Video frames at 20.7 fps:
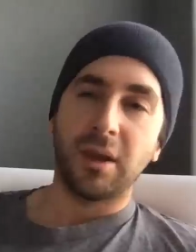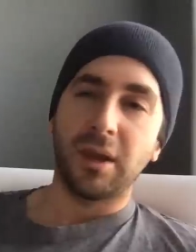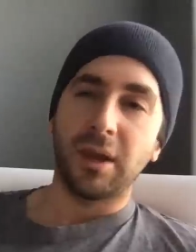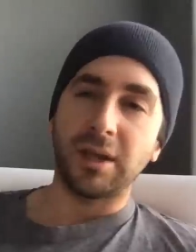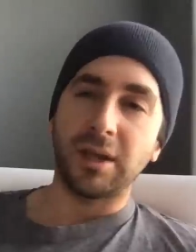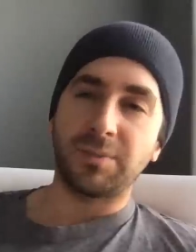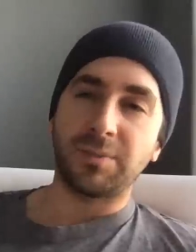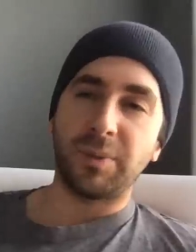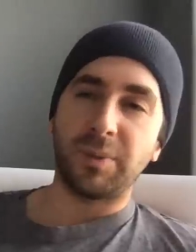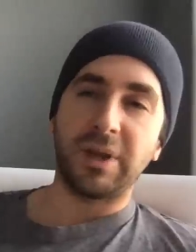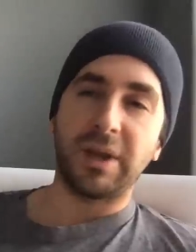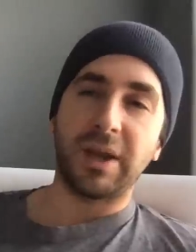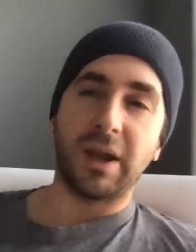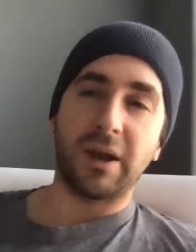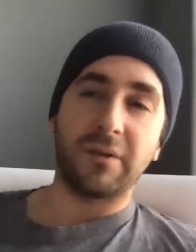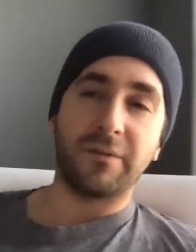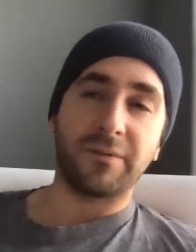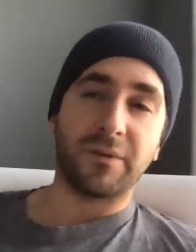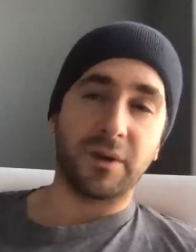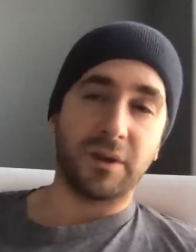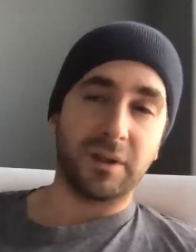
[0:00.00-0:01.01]
it's been
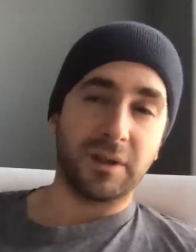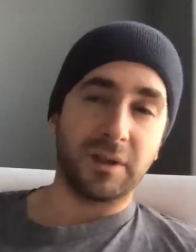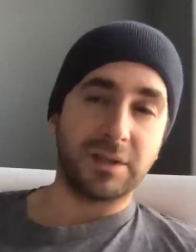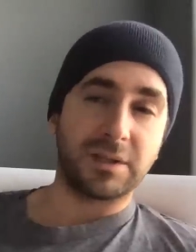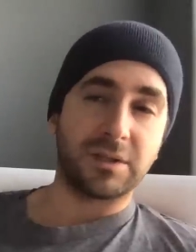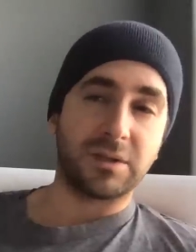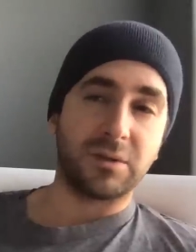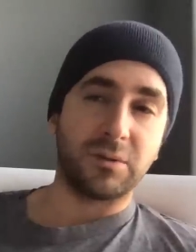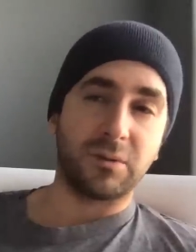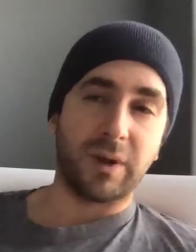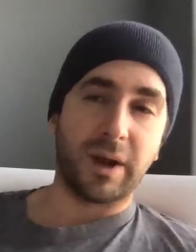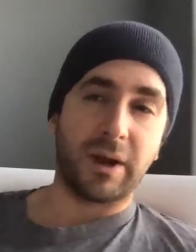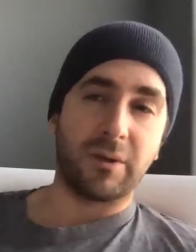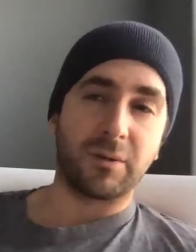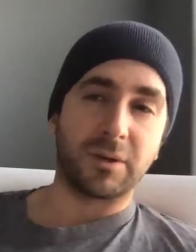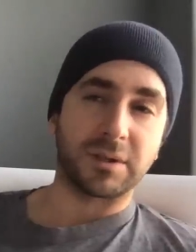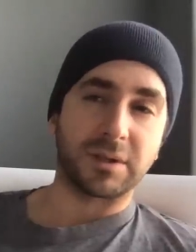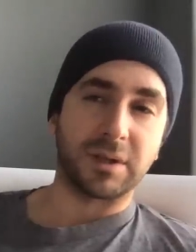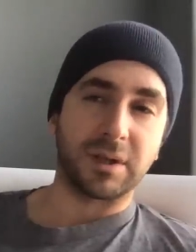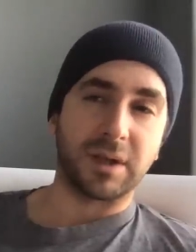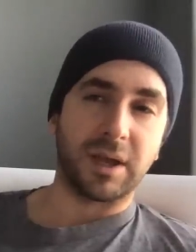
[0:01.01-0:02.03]
down for at least 2
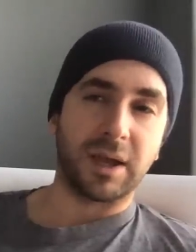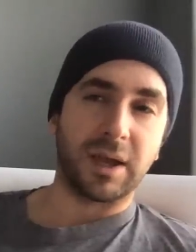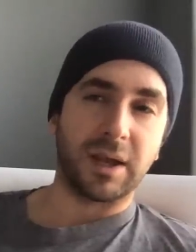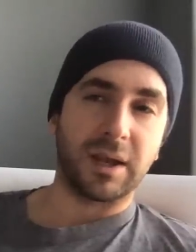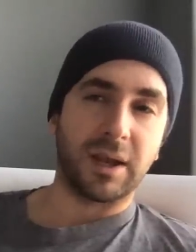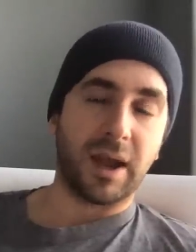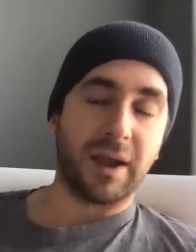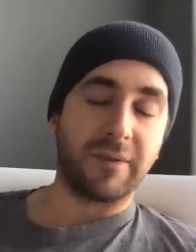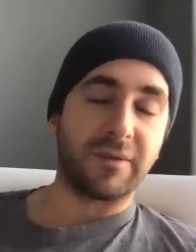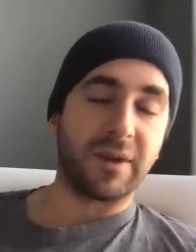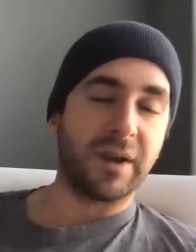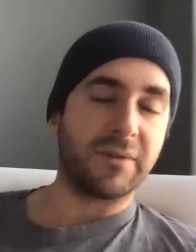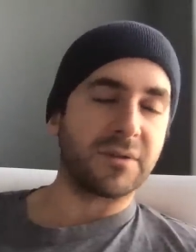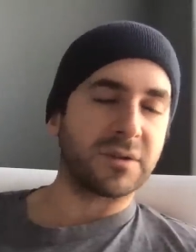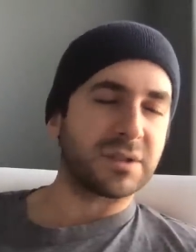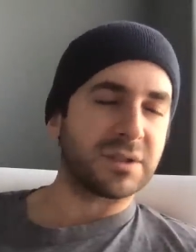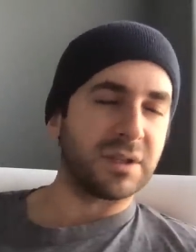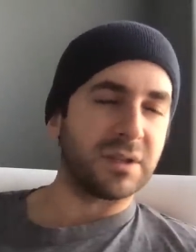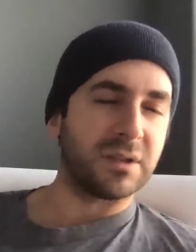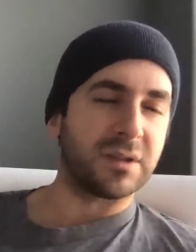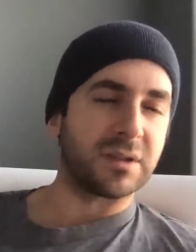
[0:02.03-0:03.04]
hours today, and I've never
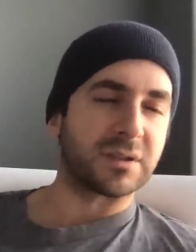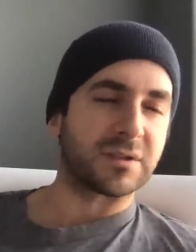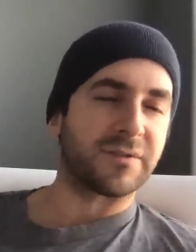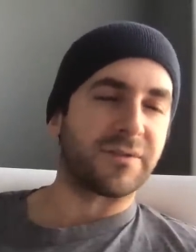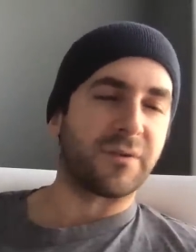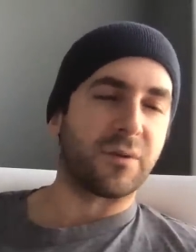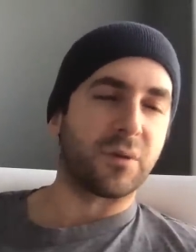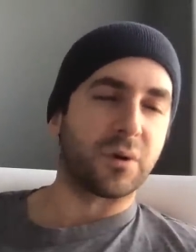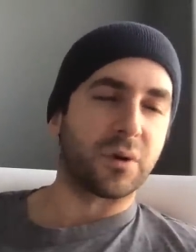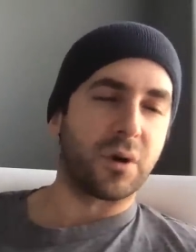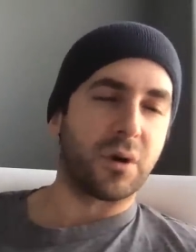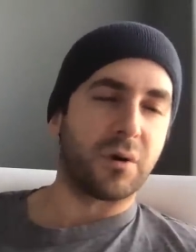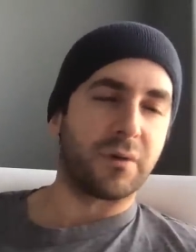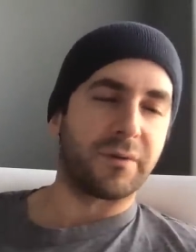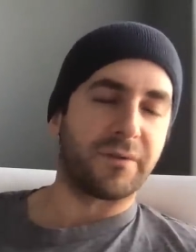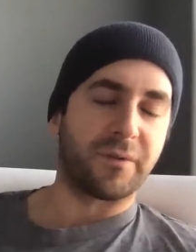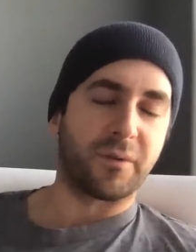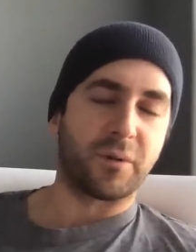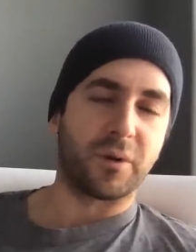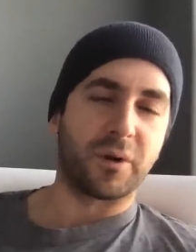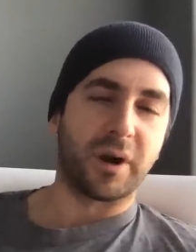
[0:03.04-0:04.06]
seen this
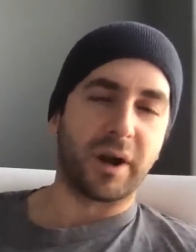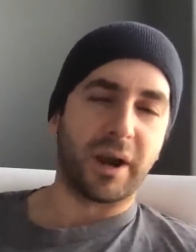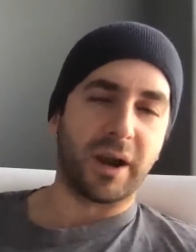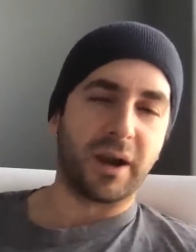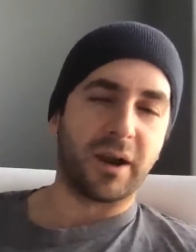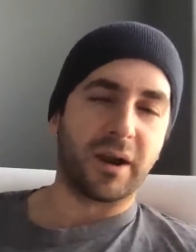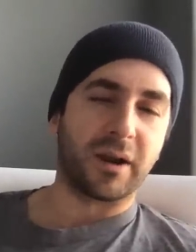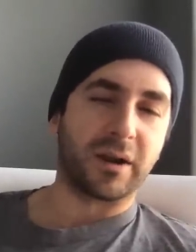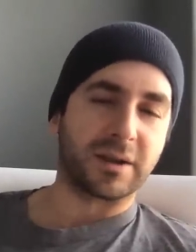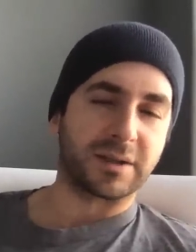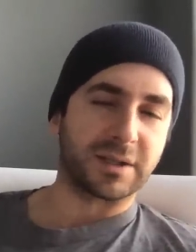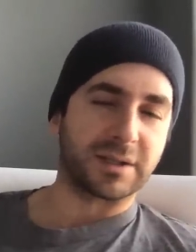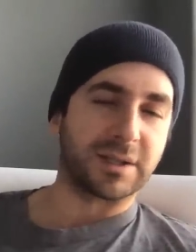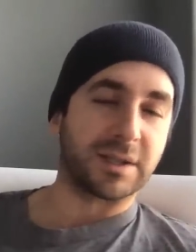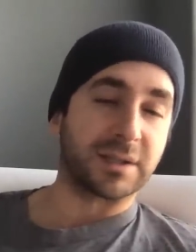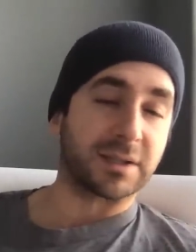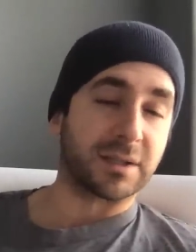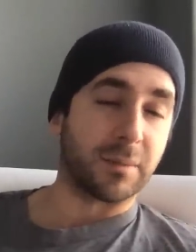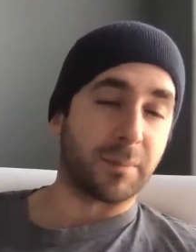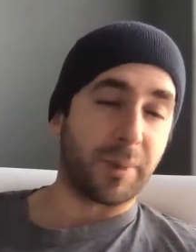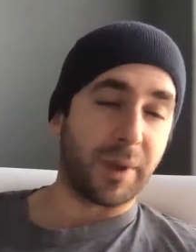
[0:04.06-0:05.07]
404 error because it
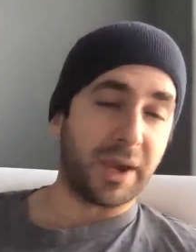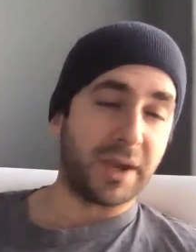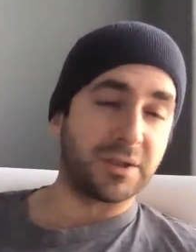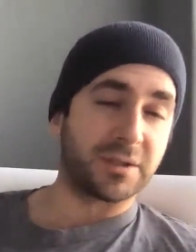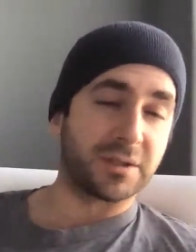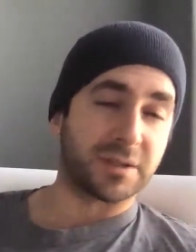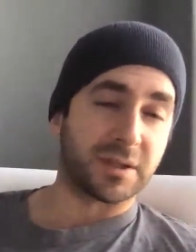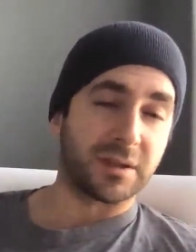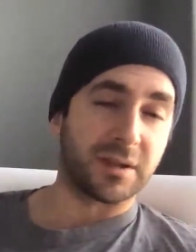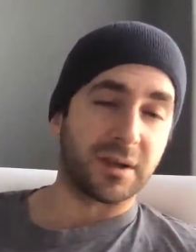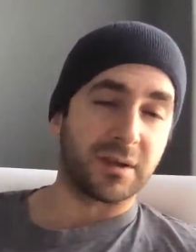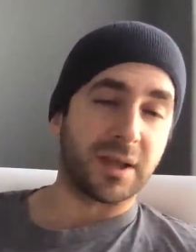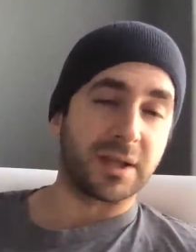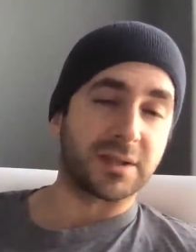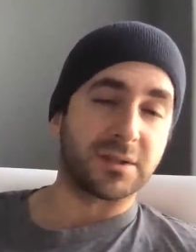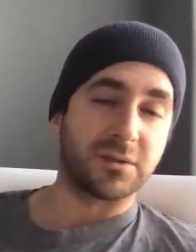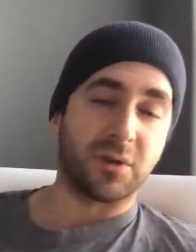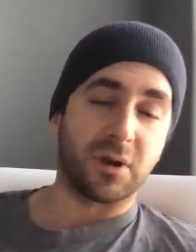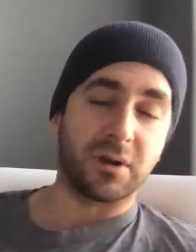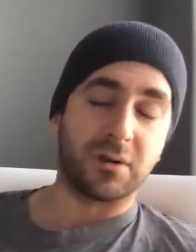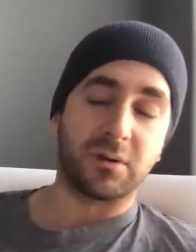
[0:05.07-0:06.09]
says the page isn't there.
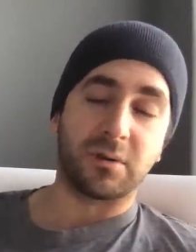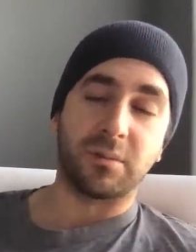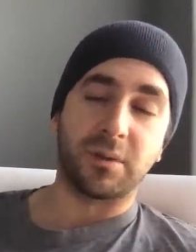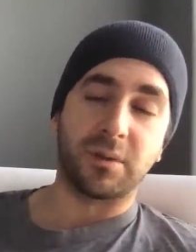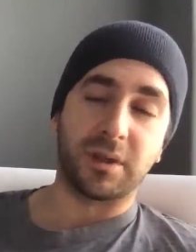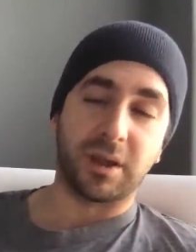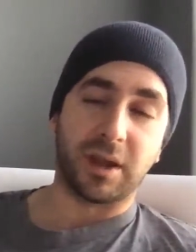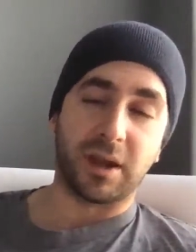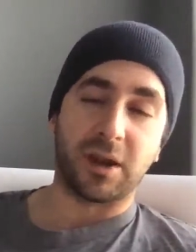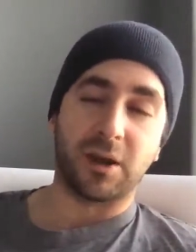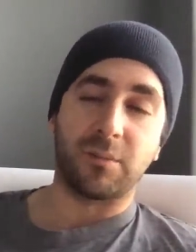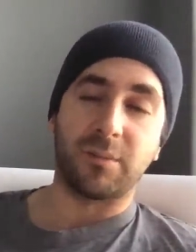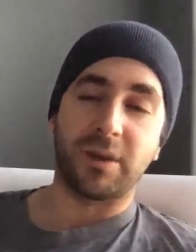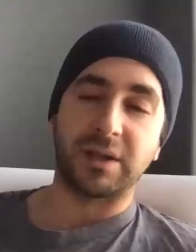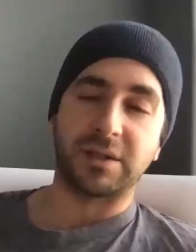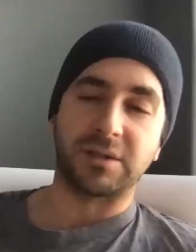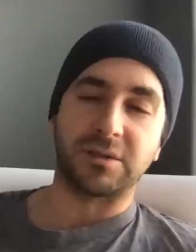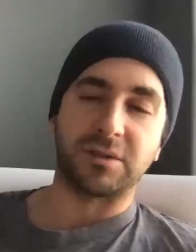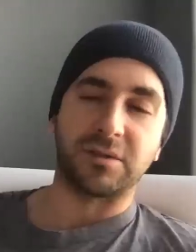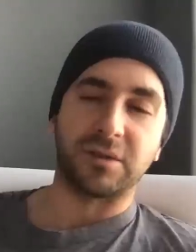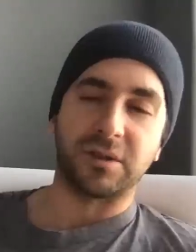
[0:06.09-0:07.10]
That's not normally the error
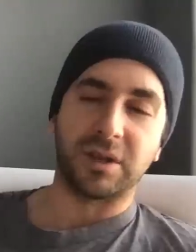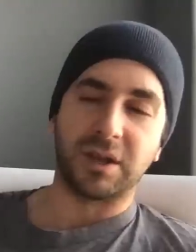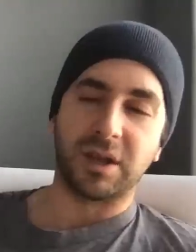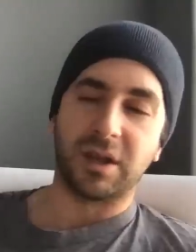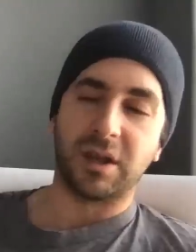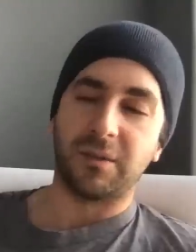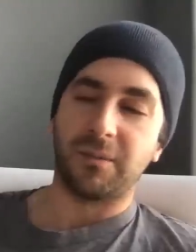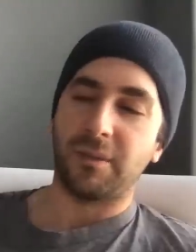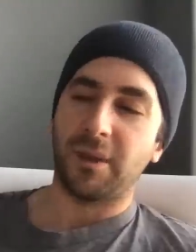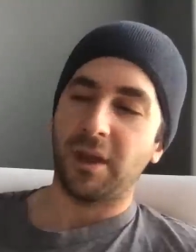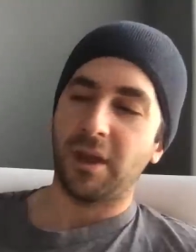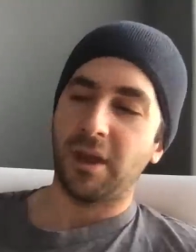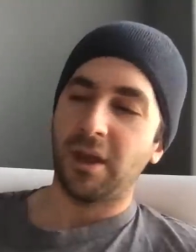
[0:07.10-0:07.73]
message you get.